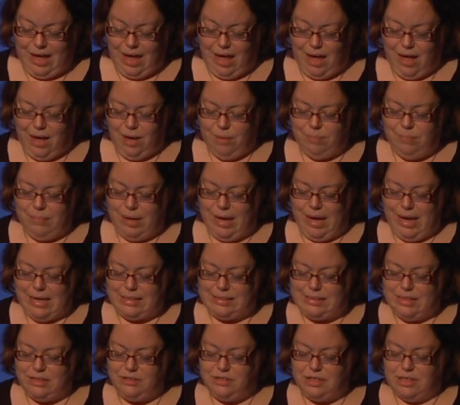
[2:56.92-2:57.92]

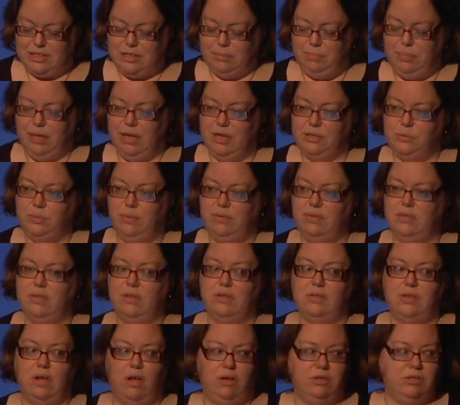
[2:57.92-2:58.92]
It's interesting because
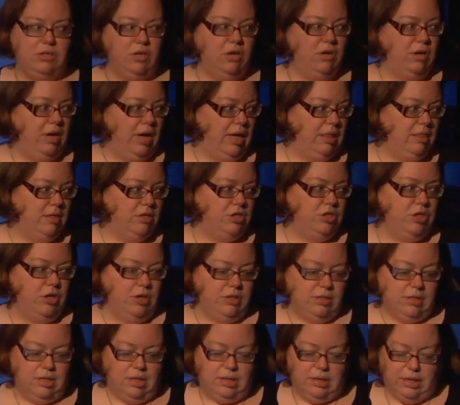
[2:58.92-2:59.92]
there's also, in the
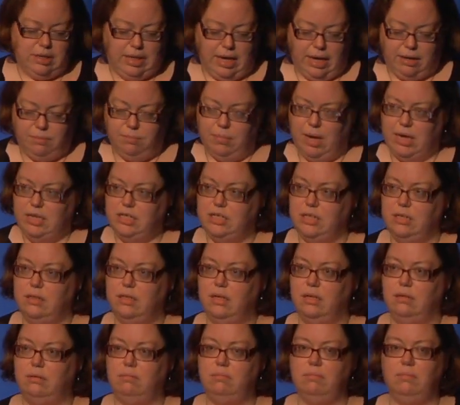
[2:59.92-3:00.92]
shows that Ken mentioned,
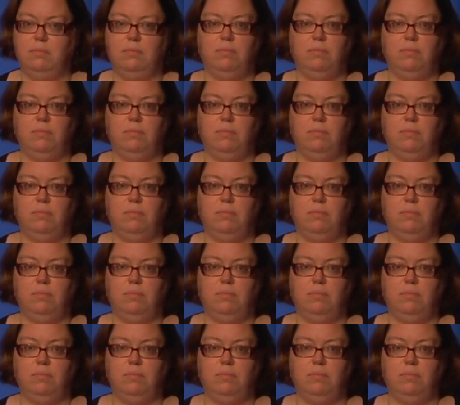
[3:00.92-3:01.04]
the